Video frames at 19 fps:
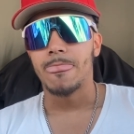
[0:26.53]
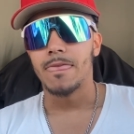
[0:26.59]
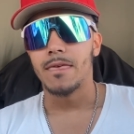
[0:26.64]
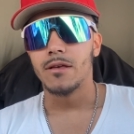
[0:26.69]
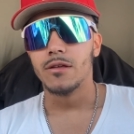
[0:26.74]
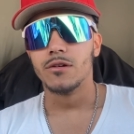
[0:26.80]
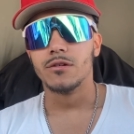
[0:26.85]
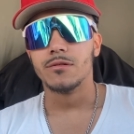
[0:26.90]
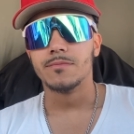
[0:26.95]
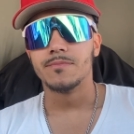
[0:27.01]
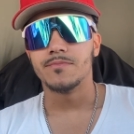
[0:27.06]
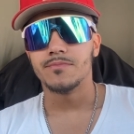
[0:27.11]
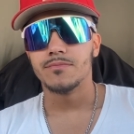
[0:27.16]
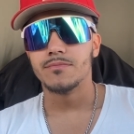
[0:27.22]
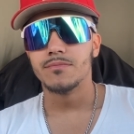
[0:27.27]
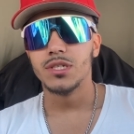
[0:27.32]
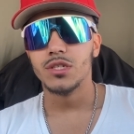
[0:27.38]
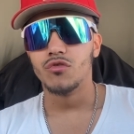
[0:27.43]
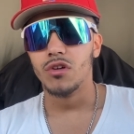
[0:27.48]
You know,
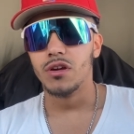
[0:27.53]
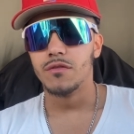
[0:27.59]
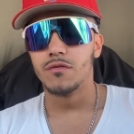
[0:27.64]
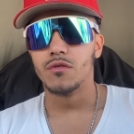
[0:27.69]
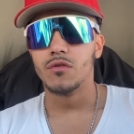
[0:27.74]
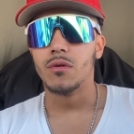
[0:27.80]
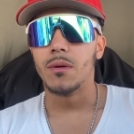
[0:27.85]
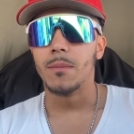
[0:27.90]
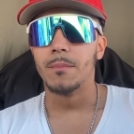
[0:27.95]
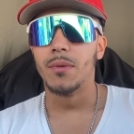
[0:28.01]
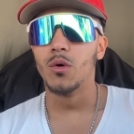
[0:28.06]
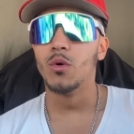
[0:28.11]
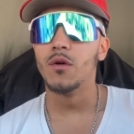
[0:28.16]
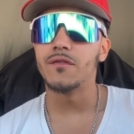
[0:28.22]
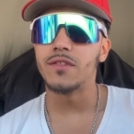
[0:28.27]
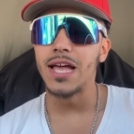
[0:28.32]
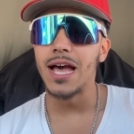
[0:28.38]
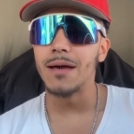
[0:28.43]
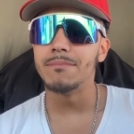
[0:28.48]
be grateful. But
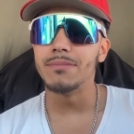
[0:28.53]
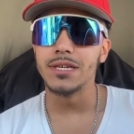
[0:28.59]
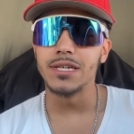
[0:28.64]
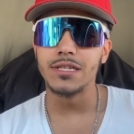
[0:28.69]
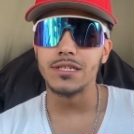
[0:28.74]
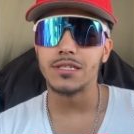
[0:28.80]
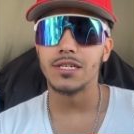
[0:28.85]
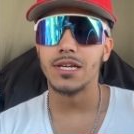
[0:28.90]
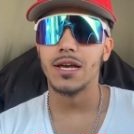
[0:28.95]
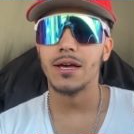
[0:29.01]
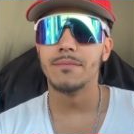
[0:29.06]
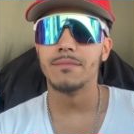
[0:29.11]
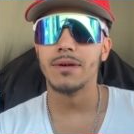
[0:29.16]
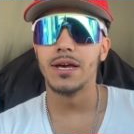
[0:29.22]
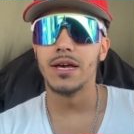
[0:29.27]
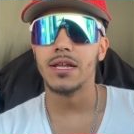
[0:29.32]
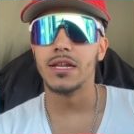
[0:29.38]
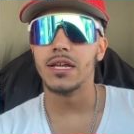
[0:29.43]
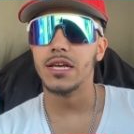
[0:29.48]
with that being said,
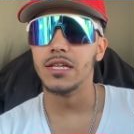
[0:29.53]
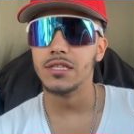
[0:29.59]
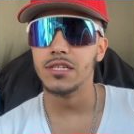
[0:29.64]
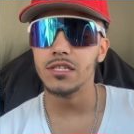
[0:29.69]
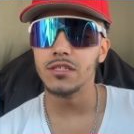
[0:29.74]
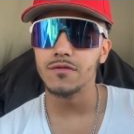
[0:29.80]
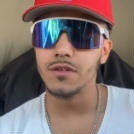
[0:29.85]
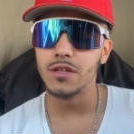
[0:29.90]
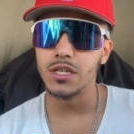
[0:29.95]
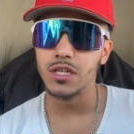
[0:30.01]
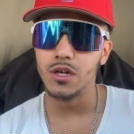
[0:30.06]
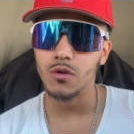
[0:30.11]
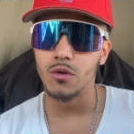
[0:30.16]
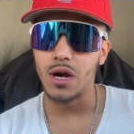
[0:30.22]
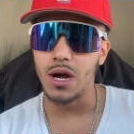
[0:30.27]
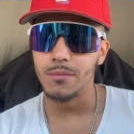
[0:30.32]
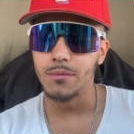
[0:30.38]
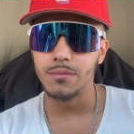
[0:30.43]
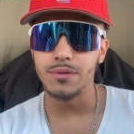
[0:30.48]
man, in this video
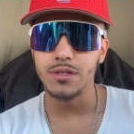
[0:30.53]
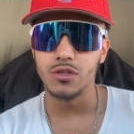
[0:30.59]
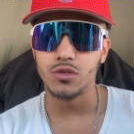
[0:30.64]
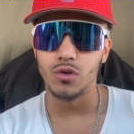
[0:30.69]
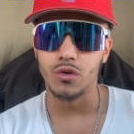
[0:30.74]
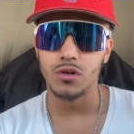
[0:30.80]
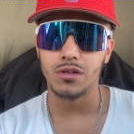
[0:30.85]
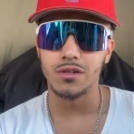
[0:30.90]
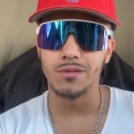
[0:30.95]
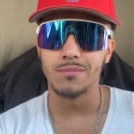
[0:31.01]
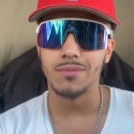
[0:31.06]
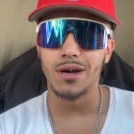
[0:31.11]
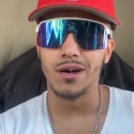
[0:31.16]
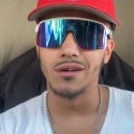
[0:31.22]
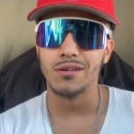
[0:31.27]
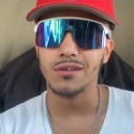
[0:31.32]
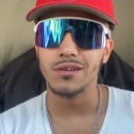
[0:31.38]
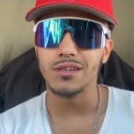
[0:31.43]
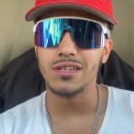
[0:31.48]
I'm gonna be talking
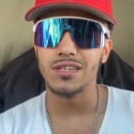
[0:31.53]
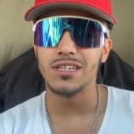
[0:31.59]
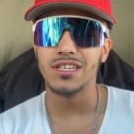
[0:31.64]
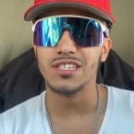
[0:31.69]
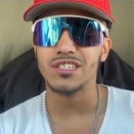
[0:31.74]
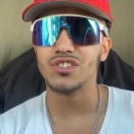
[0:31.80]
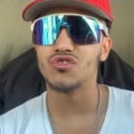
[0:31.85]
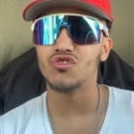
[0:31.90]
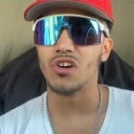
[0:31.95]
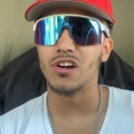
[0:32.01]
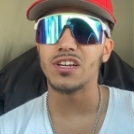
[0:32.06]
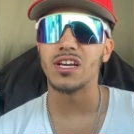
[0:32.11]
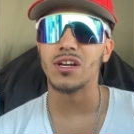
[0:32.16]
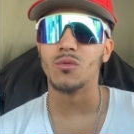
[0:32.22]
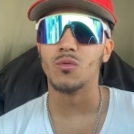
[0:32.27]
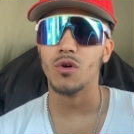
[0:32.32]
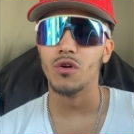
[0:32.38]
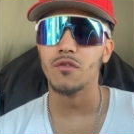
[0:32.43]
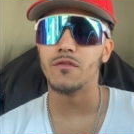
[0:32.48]
about is
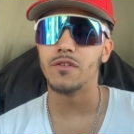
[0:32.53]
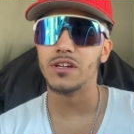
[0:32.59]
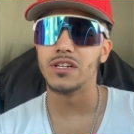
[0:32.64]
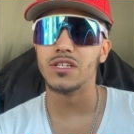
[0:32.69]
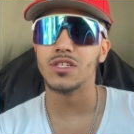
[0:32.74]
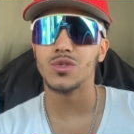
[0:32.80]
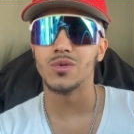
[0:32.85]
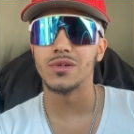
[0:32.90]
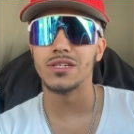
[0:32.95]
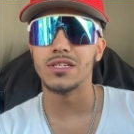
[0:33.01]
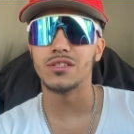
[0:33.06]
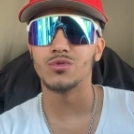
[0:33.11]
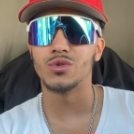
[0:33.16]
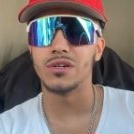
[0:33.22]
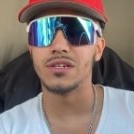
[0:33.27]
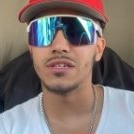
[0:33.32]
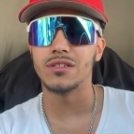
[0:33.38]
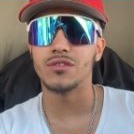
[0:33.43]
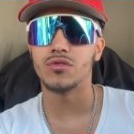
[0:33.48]
trucking worth it in
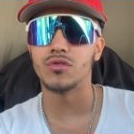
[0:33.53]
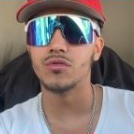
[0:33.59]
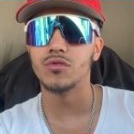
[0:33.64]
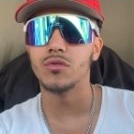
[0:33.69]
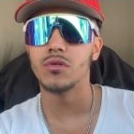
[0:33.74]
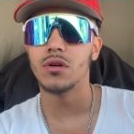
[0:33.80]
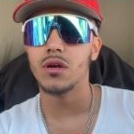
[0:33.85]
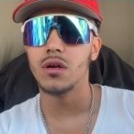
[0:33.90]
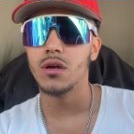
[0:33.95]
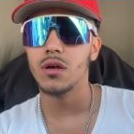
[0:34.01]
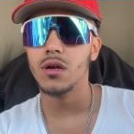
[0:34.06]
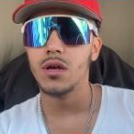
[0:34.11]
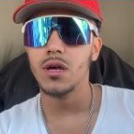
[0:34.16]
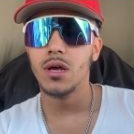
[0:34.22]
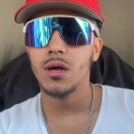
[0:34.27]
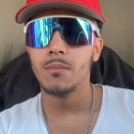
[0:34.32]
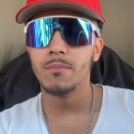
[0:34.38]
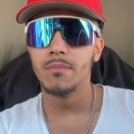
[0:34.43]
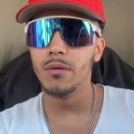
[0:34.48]
2022?
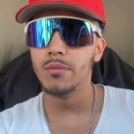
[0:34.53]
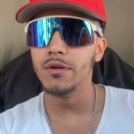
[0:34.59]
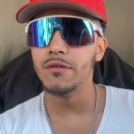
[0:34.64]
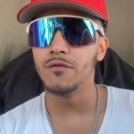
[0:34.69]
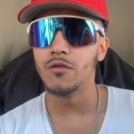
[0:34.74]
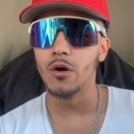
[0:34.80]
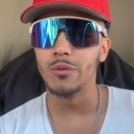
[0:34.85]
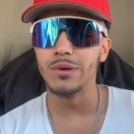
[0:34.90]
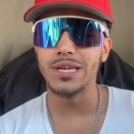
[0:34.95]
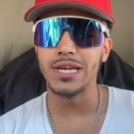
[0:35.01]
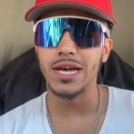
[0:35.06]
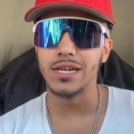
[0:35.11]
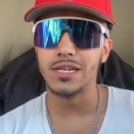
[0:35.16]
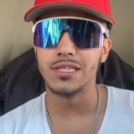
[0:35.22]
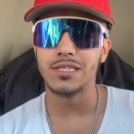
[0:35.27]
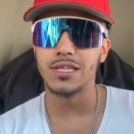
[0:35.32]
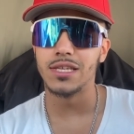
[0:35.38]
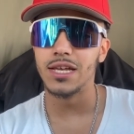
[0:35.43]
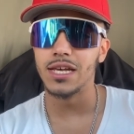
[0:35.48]
But before we get
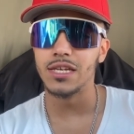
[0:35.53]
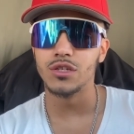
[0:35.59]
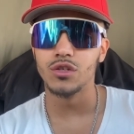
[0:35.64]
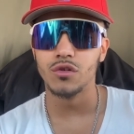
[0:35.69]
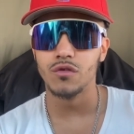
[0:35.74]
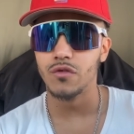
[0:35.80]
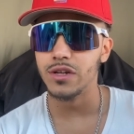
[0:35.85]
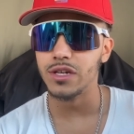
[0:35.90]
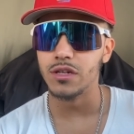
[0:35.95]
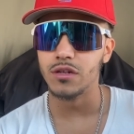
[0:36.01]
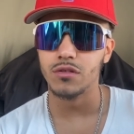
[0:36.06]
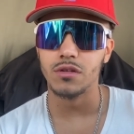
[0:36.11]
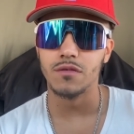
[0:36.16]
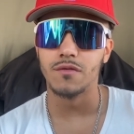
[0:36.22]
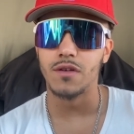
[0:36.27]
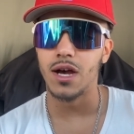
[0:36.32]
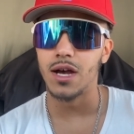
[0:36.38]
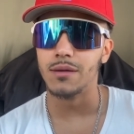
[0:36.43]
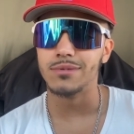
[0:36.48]
into that, you already know the
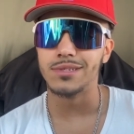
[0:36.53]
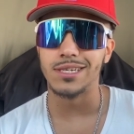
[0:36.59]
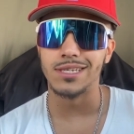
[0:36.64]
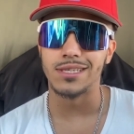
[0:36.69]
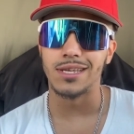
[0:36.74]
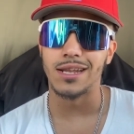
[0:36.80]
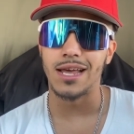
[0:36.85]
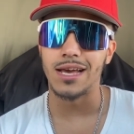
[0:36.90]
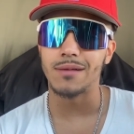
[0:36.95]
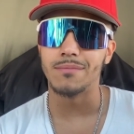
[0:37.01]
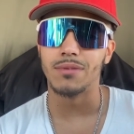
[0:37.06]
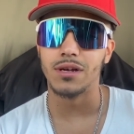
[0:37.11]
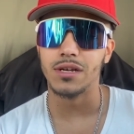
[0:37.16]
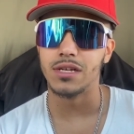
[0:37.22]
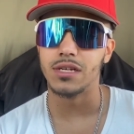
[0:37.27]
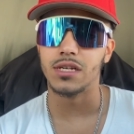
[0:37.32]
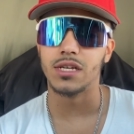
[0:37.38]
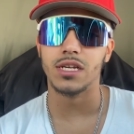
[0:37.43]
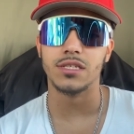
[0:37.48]
vibes. Hit the like
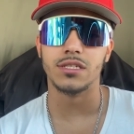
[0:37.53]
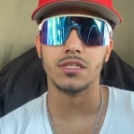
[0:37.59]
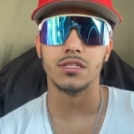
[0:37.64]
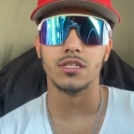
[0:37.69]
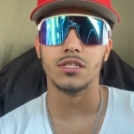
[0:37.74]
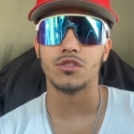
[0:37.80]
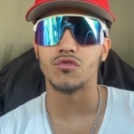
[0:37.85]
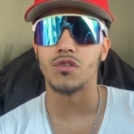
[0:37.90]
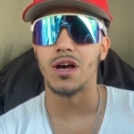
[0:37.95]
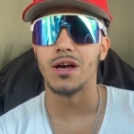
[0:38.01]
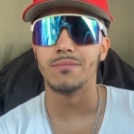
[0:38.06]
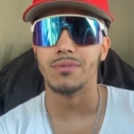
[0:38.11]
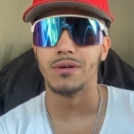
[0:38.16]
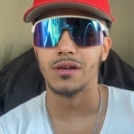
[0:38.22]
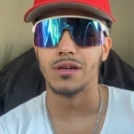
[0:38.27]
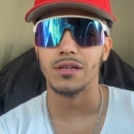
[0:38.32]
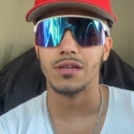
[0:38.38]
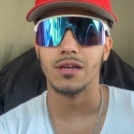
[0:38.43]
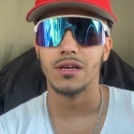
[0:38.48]
button, hit the subscribe
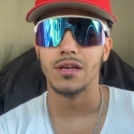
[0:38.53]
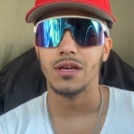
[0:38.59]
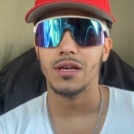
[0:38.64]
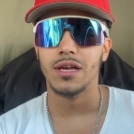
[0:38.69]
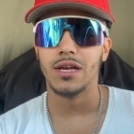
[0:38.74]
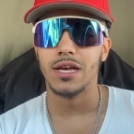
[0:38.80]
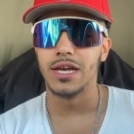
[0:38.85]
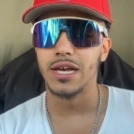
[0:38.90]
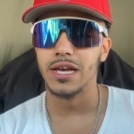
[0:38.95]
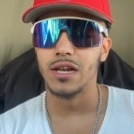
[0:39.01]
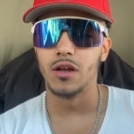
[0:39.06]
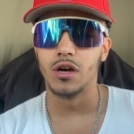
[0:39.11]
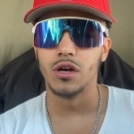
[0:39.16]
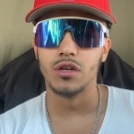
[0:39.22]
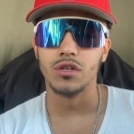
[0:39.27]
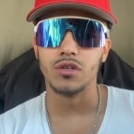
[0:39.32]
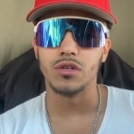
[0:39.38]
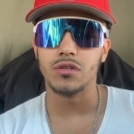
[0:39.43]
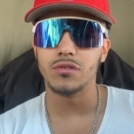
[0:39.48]
button, and
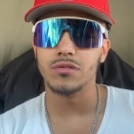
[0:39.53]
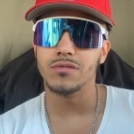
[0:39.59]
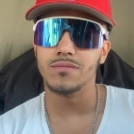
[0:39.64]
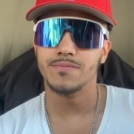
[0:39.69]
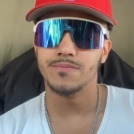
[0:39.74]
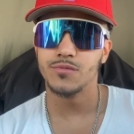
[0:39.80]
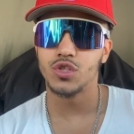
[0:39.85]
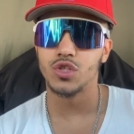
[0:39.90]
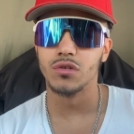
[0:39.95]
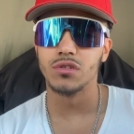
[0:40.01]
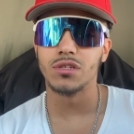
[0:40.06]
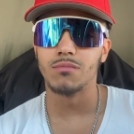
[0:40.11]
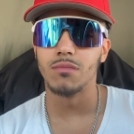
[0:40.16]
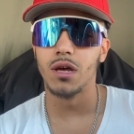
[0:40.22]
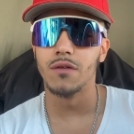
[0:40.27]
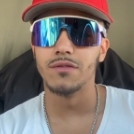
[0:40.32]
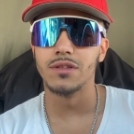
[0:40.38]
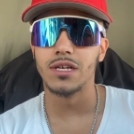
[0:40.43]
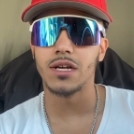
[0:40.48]
uh, show some
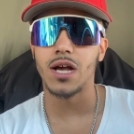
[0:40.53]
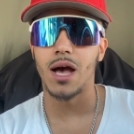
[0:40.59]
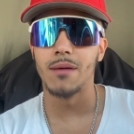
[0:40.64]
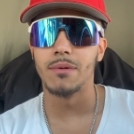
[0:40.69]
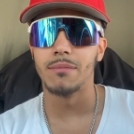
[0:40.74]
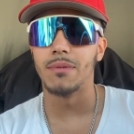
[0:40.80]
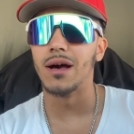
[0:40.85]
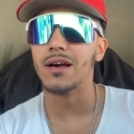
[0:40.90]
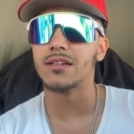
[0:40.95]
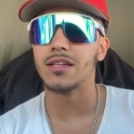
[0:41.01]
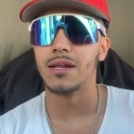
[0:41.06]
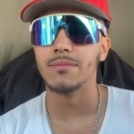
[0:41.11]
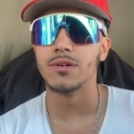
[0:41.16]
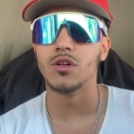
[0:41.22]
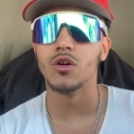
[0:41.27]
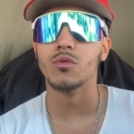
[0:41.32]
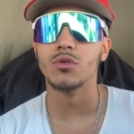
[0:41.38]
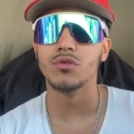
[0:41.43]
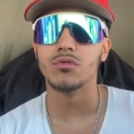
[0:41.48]
love in the comment box. Let me
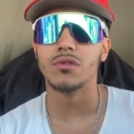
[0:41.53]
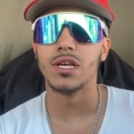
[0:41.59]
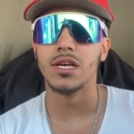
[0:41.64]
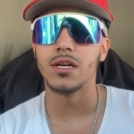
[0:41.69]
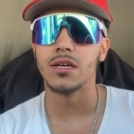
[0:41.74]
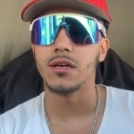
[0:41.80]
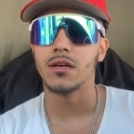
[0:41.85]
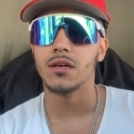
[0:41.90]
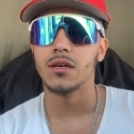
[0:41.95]
know what you think.